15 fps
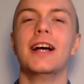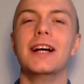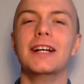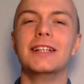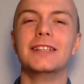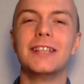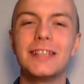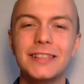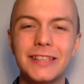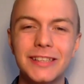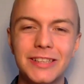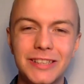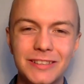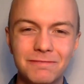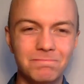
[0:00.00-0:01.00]

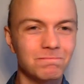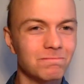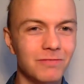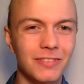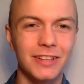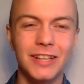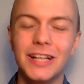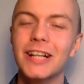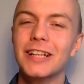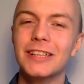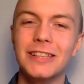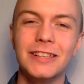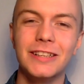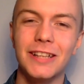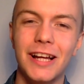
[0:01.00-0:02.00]
It's
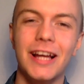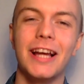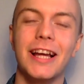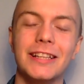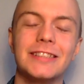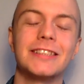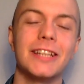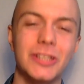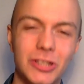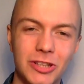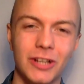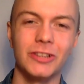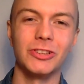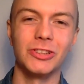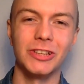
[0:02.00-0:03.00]

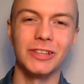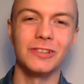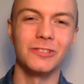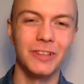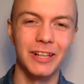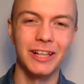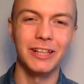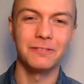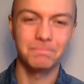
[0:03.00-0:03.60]
astonishing.